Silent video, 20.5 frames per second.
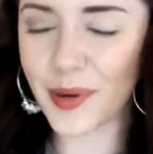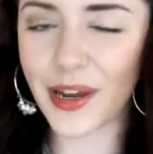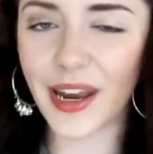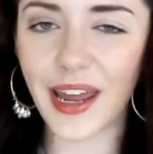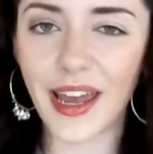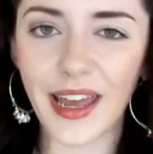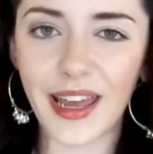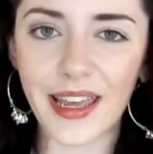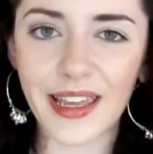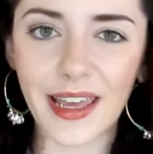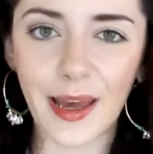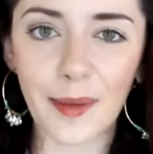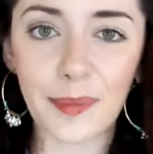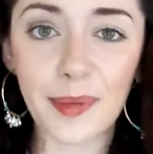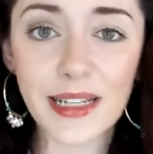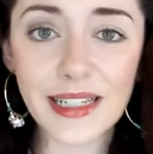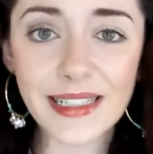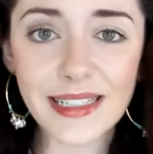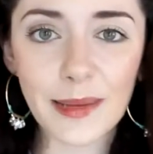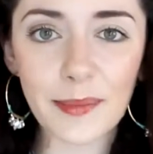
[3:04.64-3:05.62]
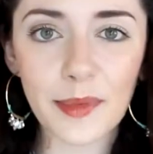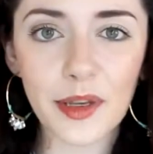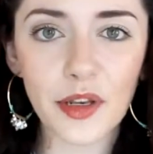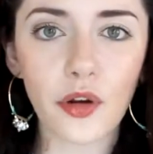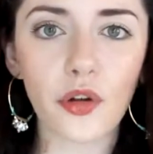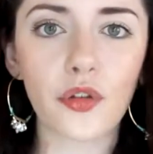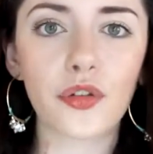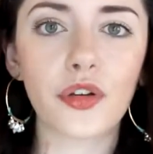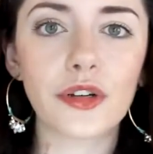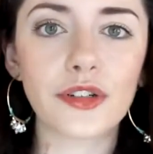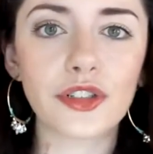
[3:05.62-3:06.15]
But yeah, please let me
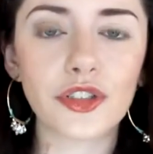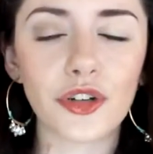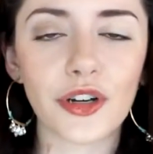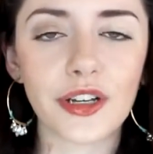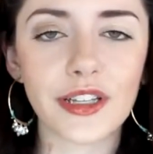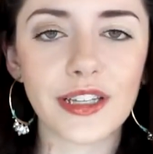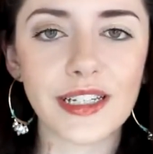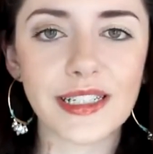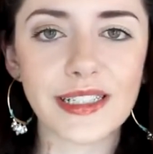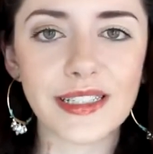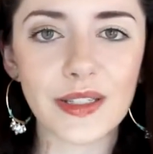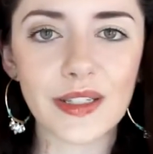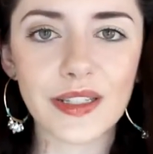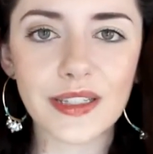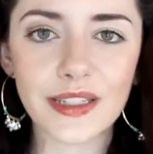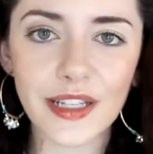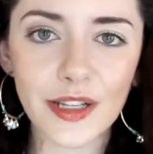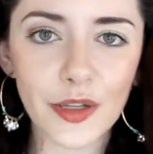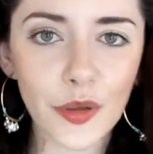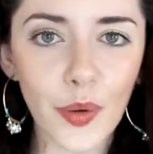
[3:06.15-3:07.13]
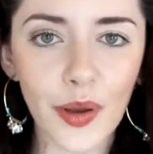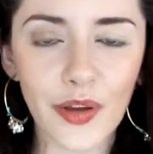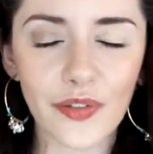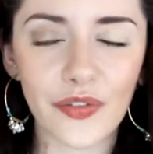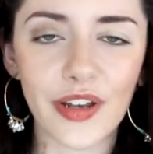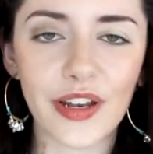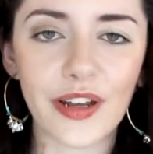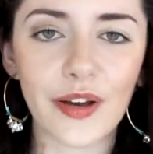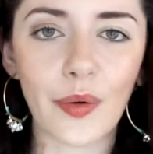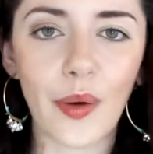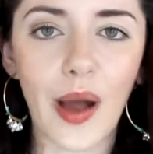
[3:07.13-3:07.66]
know if you enjoyed this little quick
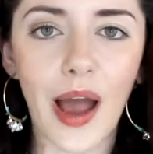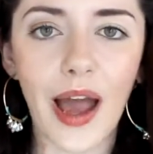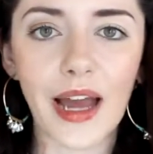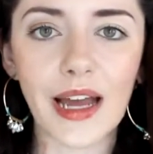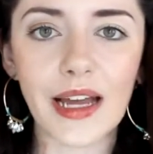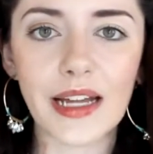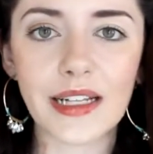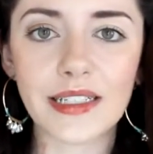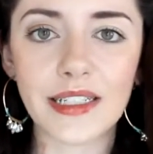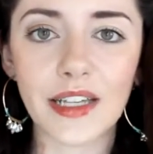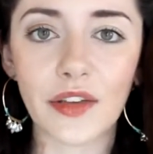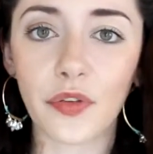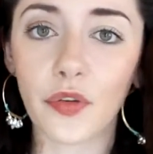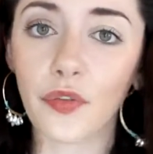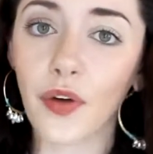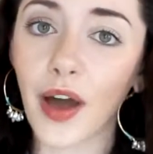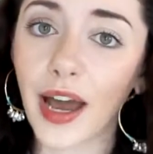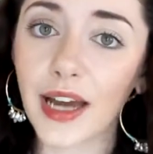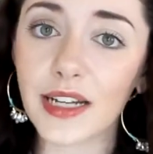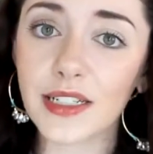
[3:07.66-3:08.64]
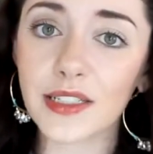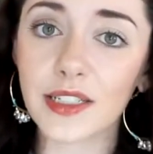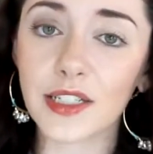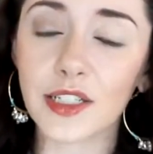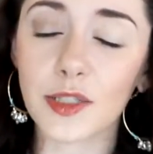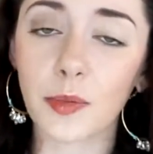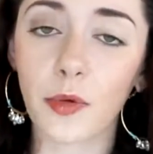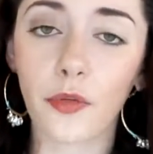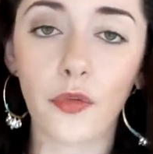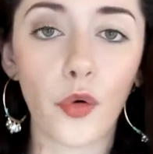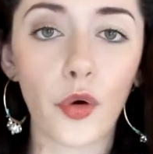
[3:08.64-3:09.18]
video, and if you've had
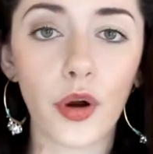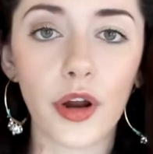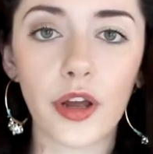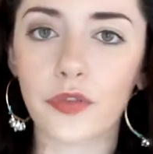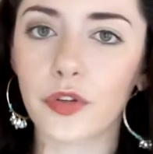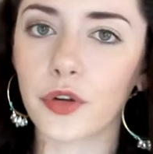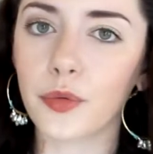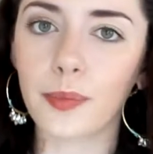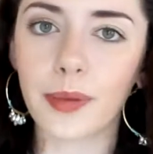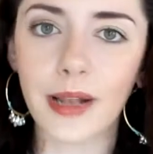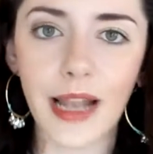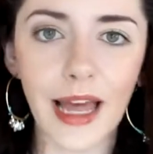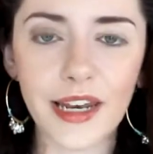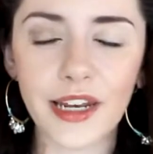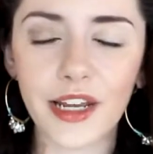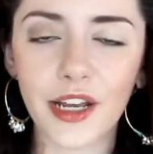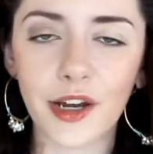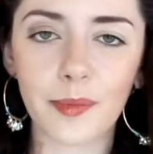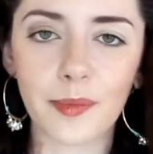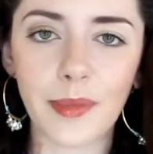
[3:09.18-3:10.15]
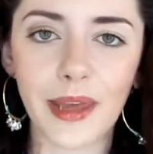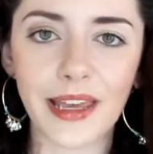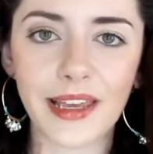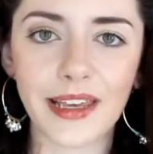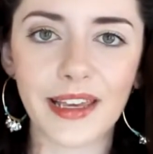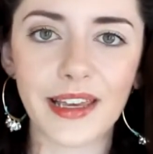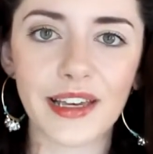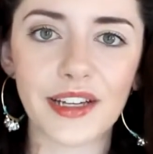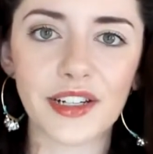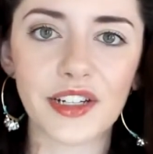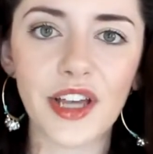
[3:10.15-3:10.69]
this before, if you're planning on
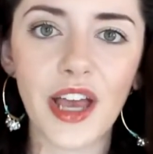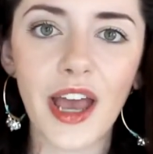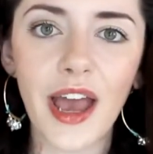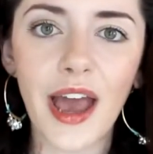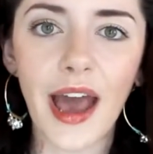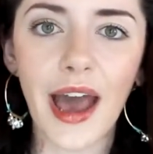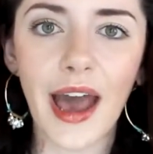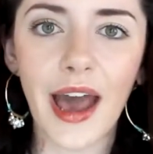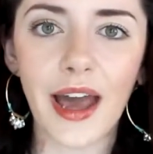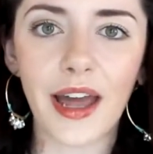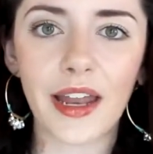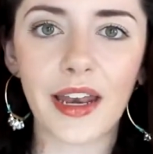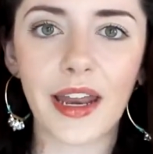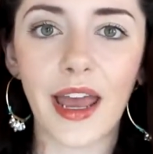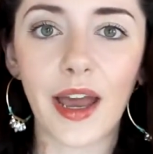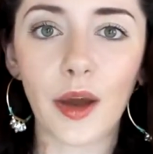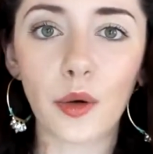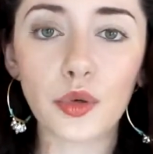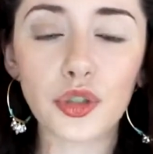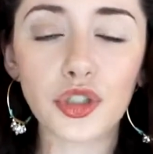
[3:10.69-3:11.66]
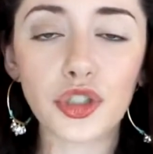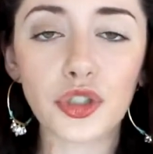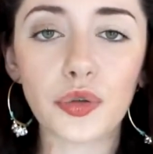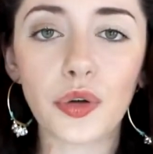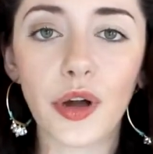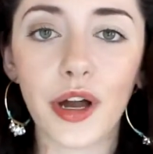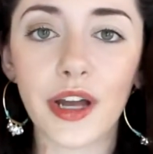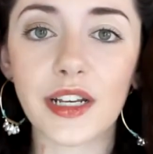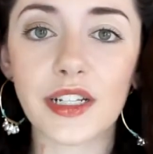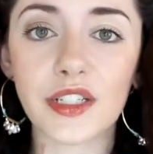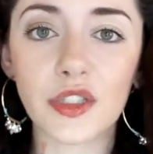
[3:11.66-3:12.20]
making it, and how would you
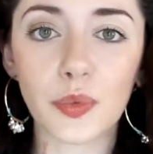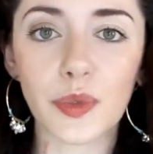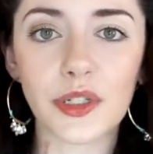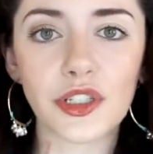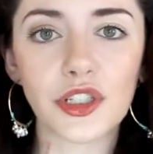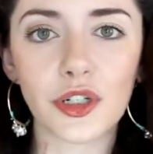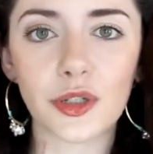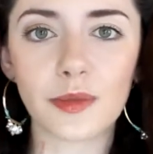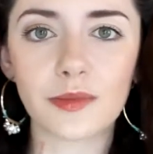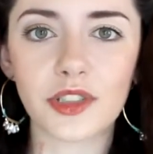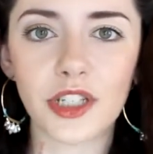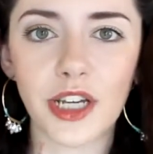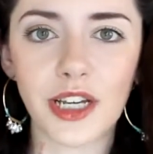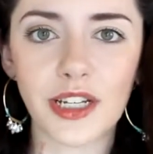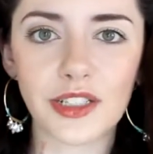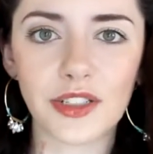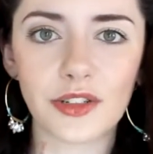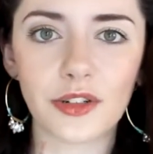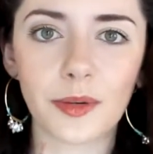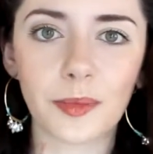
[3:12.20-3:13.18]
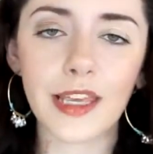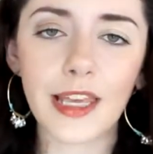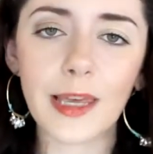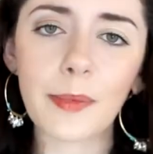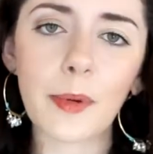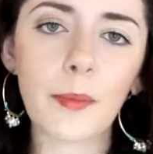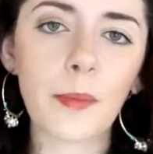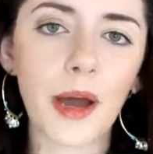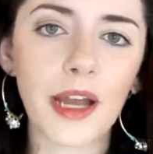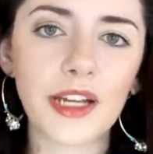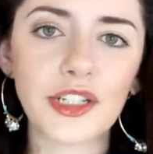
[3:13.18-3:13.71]
kind of switch it up and change it up.
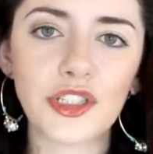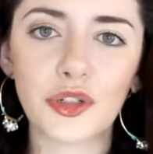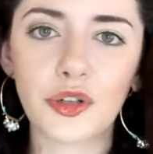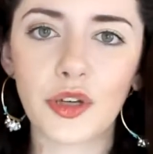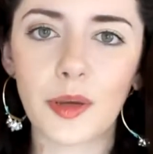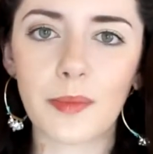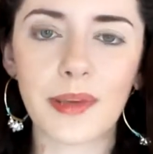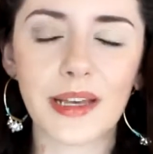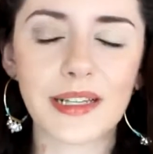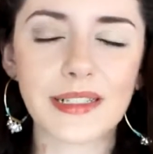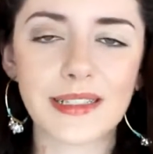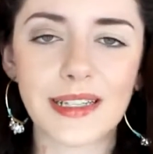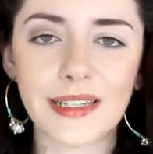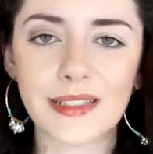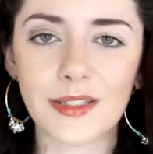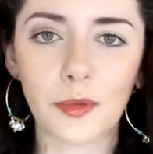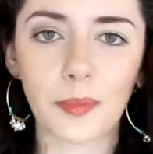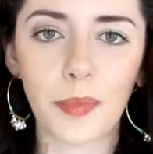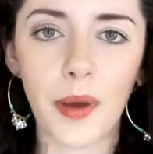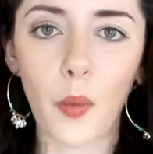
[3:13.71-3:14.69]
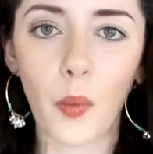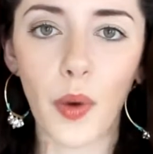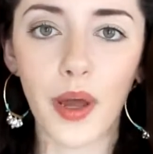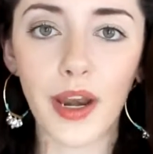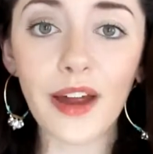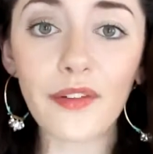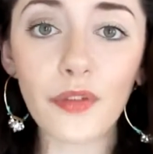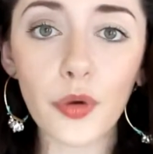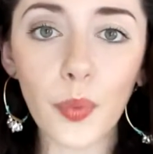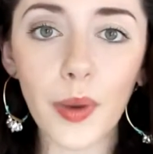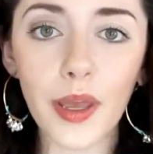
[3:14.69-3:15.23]
Keep in mind you can mix this up
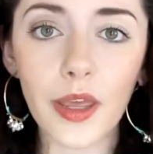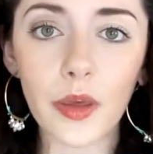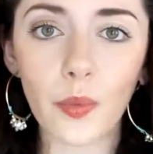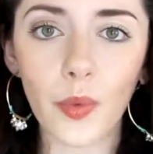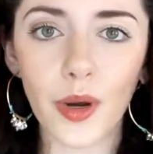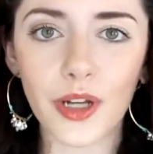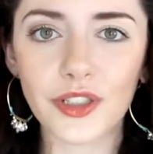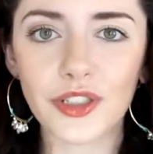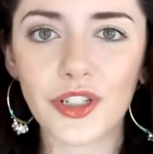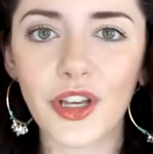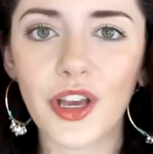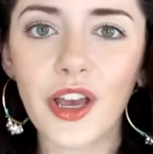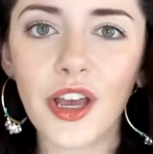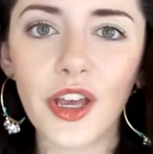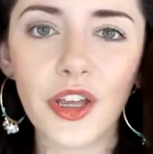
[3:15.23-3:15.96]
whatever way you want.